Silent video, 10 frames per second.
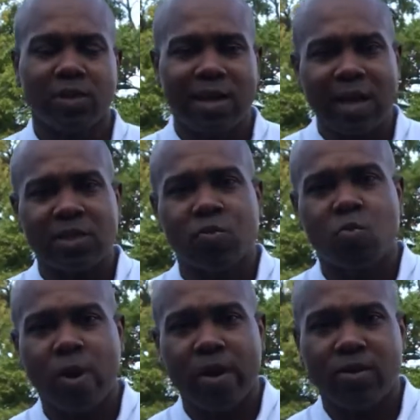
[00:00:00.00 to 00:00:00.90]
That's
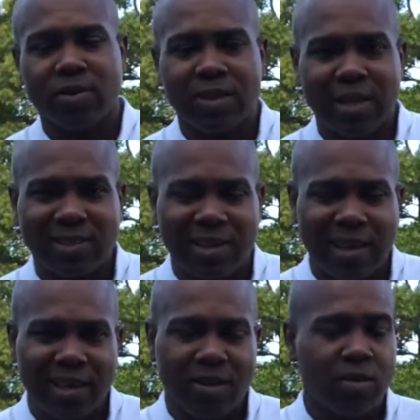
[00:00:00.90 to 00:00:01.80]
when you start
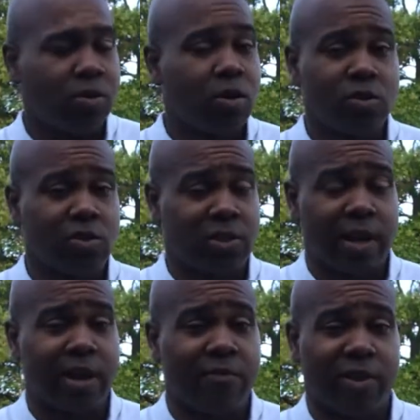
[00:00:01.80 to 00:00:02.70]
taking, you don't just
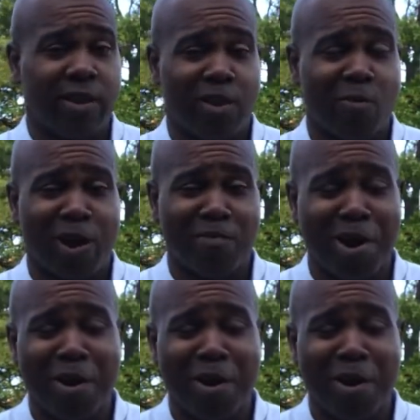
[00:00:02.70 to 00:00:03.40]
take everything away, in my